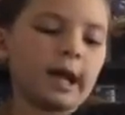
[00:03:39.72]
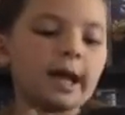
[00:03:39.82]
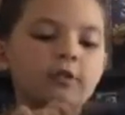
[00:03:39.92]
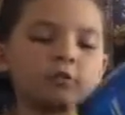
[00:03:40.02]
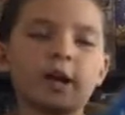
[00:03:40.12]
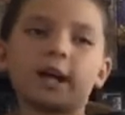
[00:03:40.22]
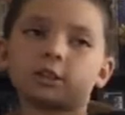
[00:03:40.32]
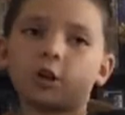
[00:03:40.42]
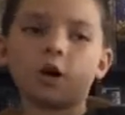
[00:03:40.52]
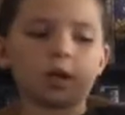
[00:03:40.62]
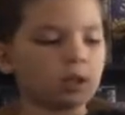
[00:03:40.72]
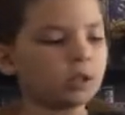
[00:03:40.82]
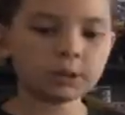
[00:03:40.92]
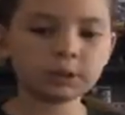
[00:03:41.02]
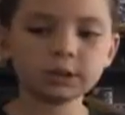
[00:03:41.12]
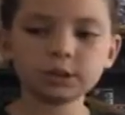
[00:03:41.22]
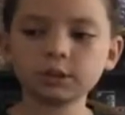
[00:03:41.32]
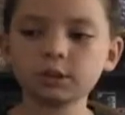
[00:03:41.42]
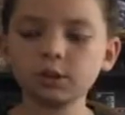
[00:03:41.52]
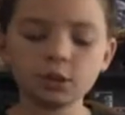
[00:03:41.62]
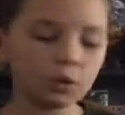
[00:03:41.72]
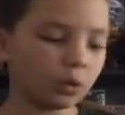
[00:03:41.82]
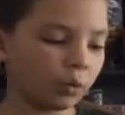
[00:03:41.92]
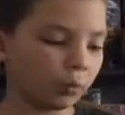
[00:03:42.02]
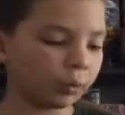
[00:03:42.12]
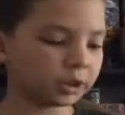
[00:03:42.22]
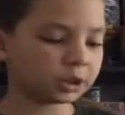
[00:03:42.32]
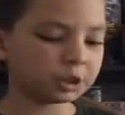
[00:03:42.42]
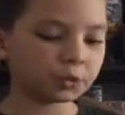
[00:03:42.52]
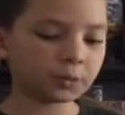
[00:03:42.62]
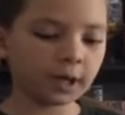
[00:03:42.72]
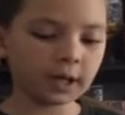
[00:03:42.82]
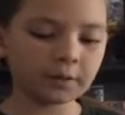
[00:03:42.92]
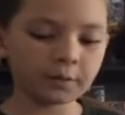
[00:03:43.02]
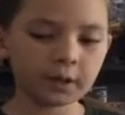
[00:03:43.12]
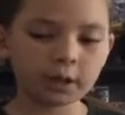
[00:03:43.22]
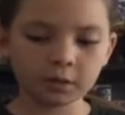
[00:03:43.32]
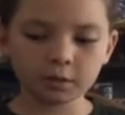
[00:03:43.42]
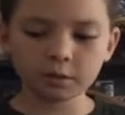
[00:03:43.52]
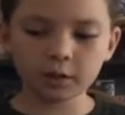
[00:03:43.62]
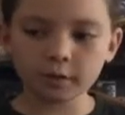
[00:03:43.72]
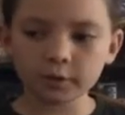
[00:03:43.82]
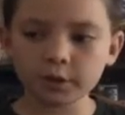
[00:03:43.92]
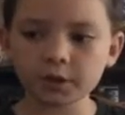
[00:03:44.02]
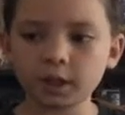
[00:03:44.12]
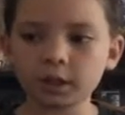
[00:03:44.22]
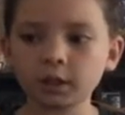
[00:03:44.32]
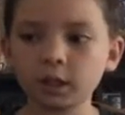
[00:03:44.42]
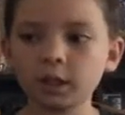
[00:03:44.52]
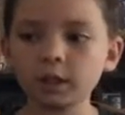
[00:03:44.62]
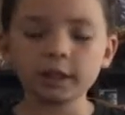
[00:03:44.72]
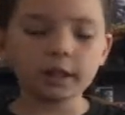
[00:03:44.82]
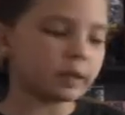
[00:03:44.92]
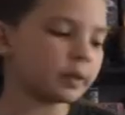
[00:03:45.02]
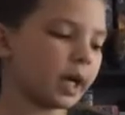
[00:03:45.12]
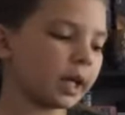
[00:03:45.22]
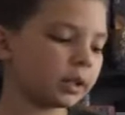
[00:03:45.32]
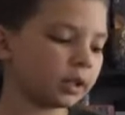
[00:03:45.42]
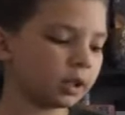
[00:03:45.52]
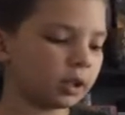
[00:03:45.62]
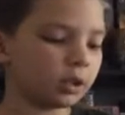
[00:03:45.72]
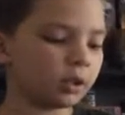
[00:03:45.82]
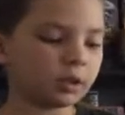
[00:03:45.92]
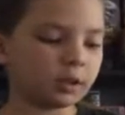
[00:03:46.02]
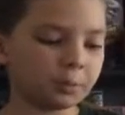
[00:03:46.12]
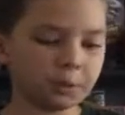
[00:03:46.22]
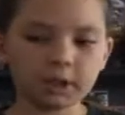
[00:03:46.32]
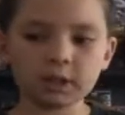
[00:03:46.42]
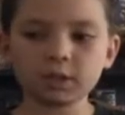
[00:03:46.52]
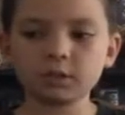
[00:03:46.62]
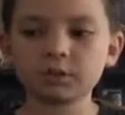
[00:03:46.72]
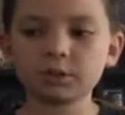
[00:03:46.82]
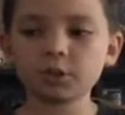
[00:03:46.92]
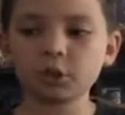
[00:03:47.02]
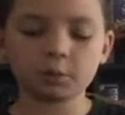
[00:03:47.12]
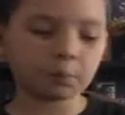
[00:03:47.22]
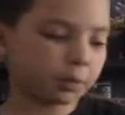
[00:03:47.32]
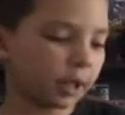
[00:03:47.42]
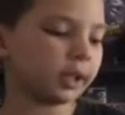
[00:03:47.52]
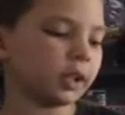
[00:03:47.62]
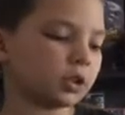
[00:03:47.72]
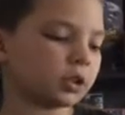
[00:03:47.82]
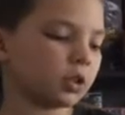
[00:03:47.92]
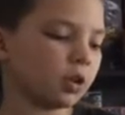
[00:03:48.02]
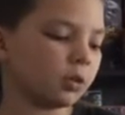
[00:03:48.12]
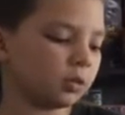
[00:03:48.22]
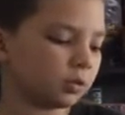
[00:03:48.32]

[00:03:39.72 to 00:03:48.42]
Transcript: and Radcon. Once you have everything, then we can start playing. So